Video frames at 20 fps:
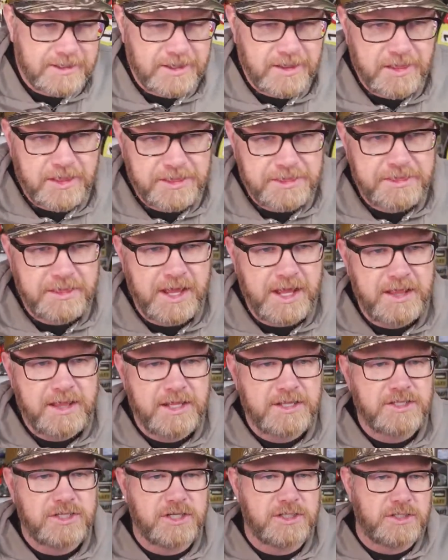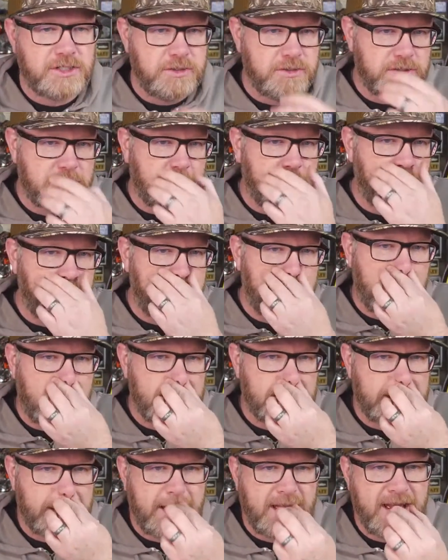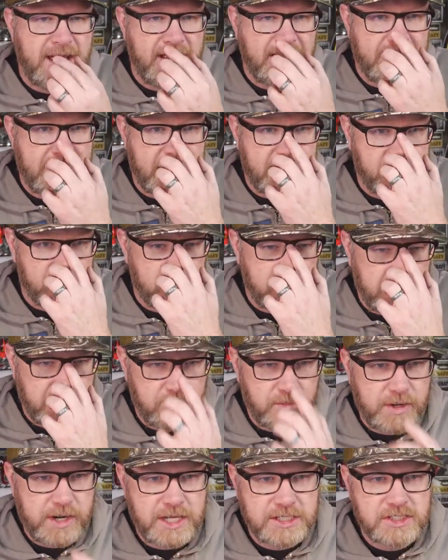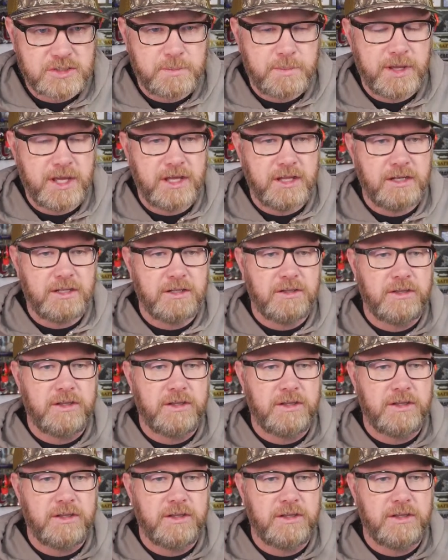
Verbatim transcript: The thing that just used to bug the heck out of me when I spent